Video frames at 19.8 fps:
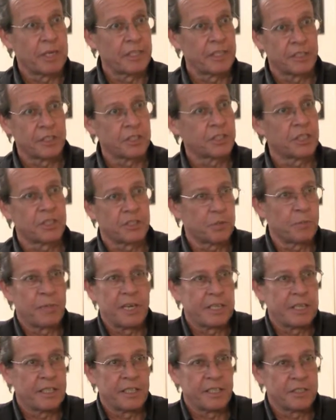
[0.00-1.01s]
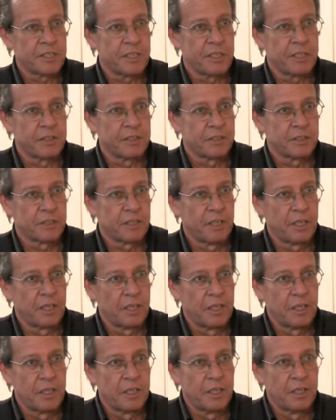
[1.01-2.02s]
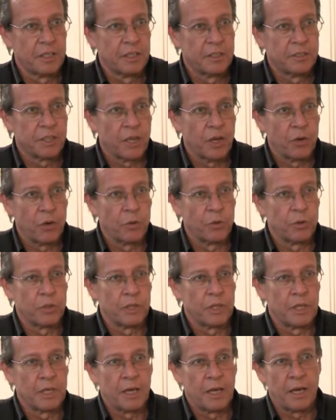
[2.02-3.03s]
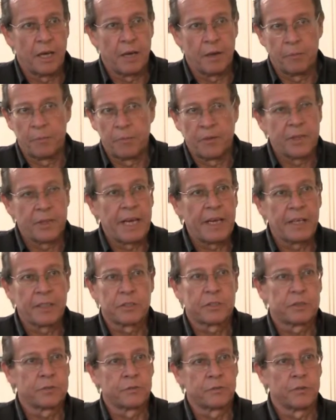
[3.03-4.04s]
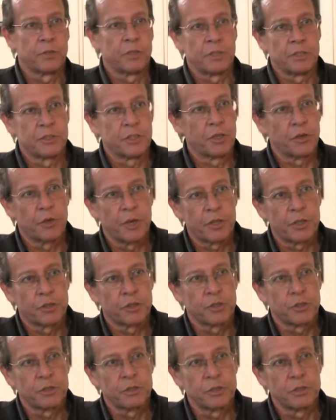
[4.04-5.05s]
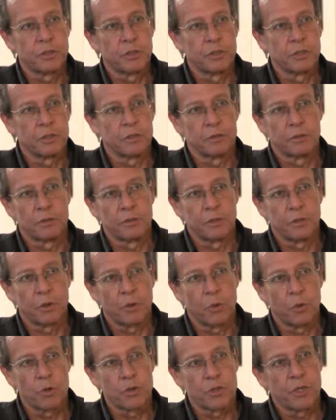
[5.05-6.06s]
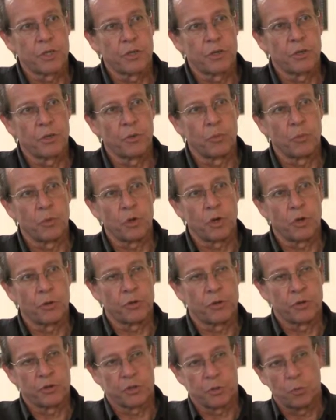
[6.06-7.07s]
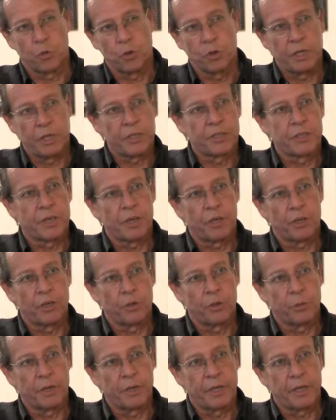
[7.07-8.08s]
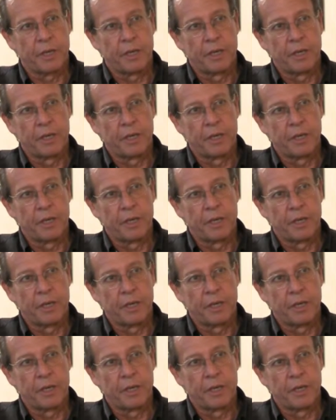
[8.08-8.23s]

It just doesn't make any sense. So thanks for this introduction to the course here, and we'll go through some more detail a little bit